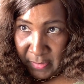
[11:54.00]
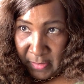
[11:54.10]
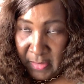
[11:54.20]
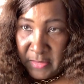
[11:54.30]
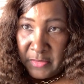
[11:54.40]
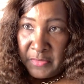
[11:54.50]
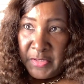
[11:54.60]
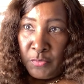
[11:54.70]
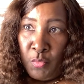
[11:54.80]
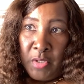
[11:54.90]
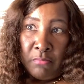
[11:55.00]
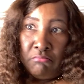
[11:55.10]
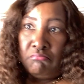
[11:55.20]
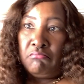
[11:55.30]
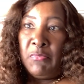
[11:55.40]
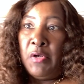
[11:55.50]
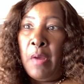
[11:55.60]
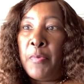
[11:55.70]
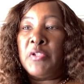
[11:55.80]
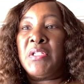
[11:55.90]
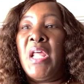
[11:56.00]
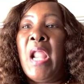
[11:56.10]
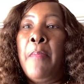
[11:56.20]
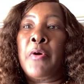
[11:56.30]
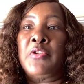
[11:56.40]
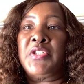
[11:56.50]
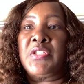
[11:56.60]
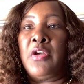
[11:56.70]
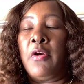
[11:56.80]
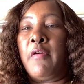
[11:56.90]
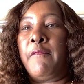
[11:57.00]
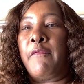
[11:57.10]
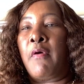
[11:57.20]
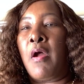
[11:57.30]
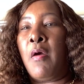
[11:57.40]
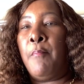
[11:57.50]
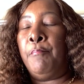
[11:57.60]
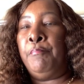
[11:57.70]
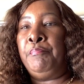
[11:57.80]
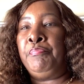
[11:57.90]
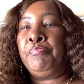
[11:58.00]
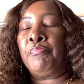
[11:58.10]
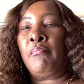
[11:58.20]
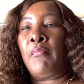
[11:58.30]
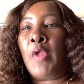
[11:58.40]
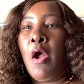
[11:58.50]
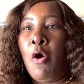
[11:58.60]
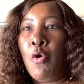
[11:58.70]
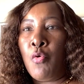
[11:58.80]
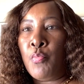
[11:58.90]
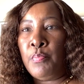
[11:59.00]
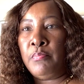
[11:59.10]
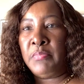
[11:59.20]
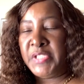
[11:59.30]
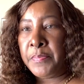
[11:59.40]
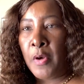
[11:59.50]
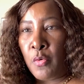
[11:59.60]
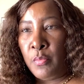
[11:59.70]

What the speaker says: And so this is what, I purchased. And I purchased her from Home Depot.